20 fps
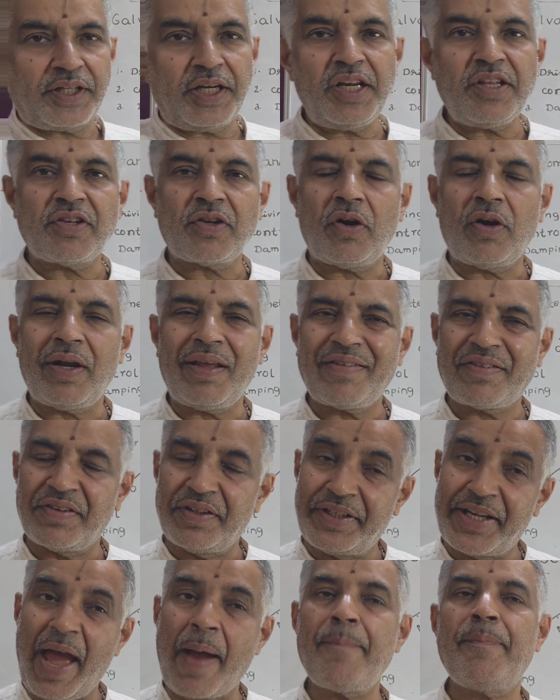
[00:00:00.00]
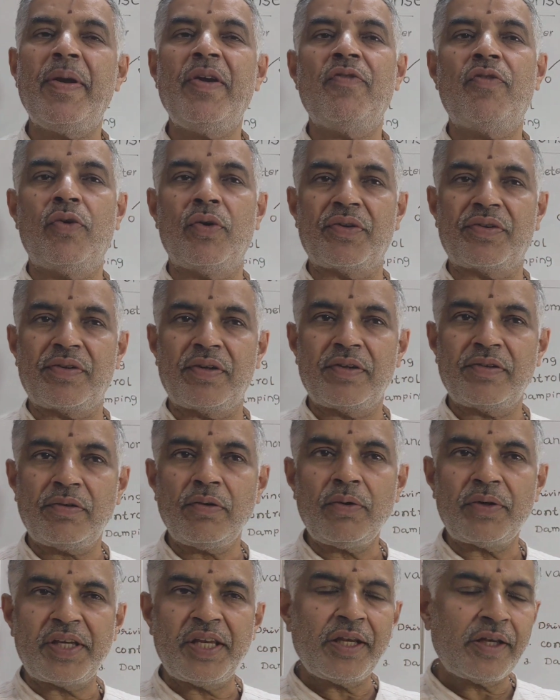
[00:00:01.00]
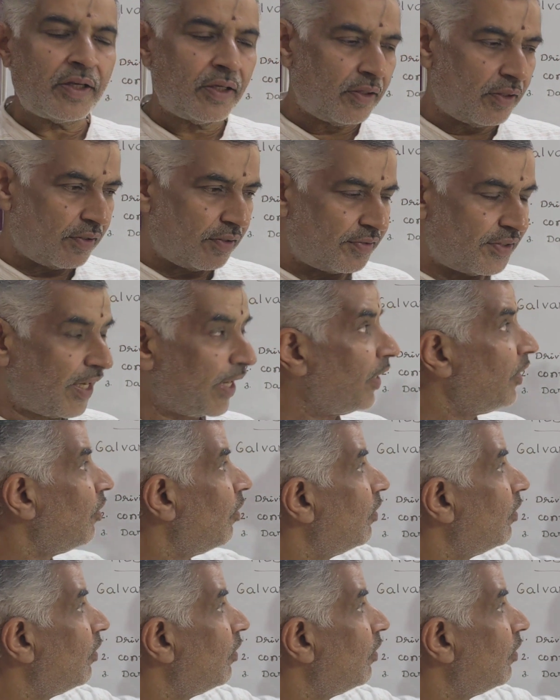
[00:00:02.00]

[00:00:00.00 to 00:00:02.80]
that is called as a damping force. So in second